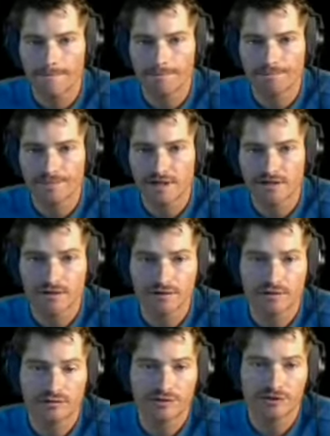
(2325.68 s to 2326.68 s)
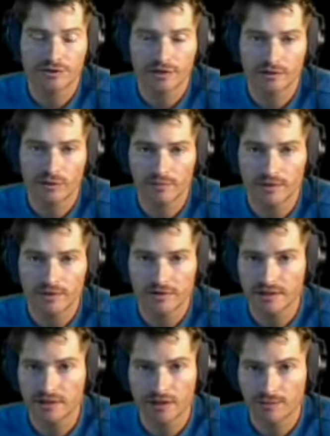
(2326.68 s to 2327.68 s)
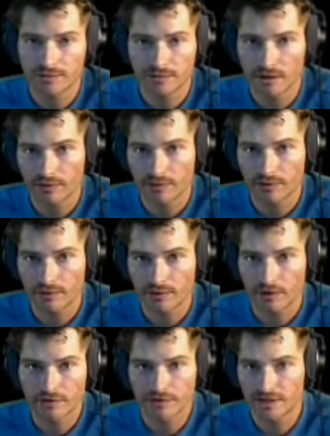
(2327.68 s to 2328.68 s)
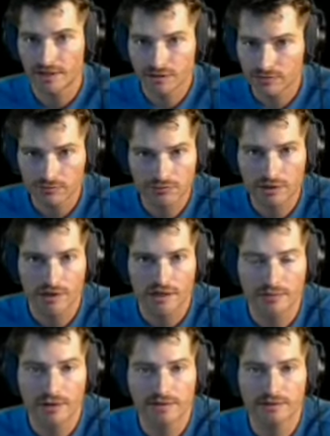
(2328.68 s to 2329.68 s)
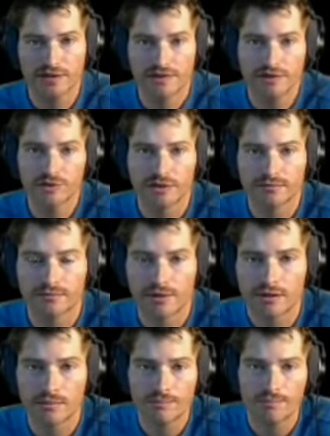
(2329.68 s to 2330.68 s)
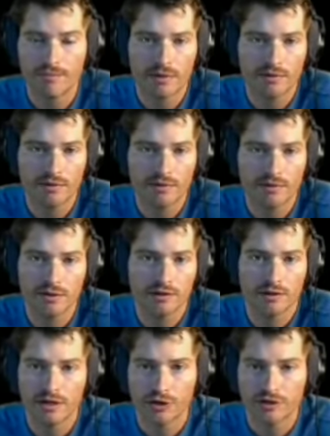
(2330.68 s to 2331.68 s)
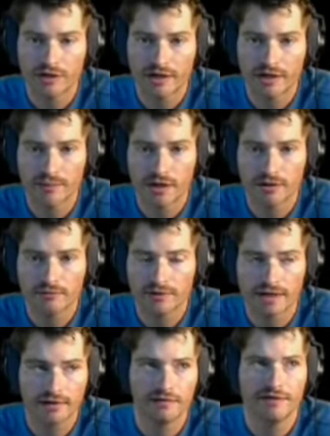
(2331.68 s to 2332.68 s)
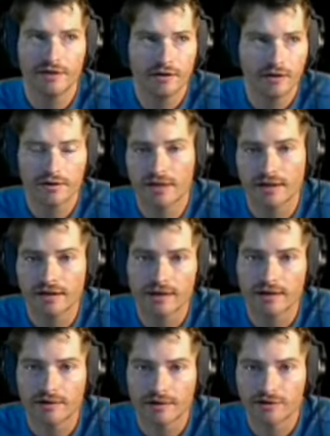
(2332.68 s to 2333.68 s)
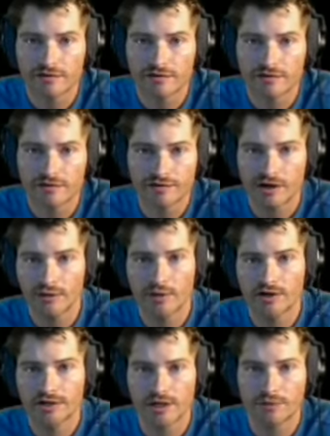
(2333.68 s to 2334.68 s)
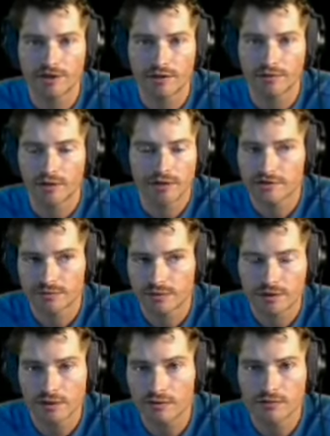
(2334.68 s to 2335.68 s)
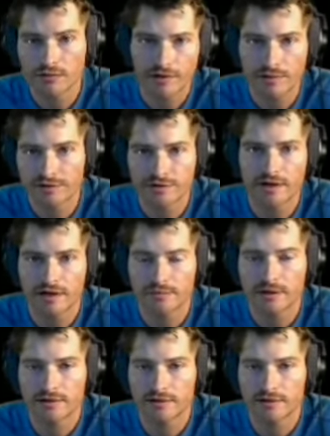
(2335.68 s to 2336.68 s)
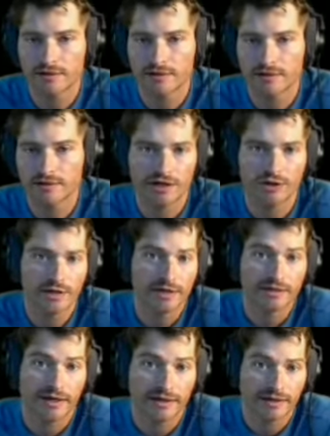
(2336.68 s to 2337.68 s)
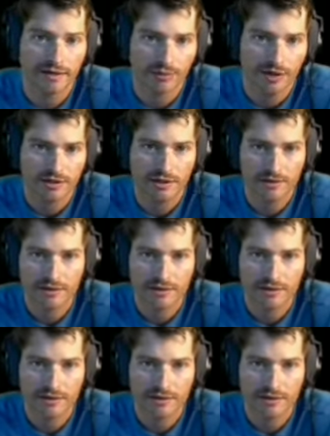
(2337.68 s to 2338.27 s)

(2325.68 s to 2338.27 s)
it's also just a really good way to be seen up on the stage talking about something that's interesting. Maybe you're talking about like a VR thing, and there's a VR project coming up, and someone goes, oh, they were just talking about this, and you get assigned to that project.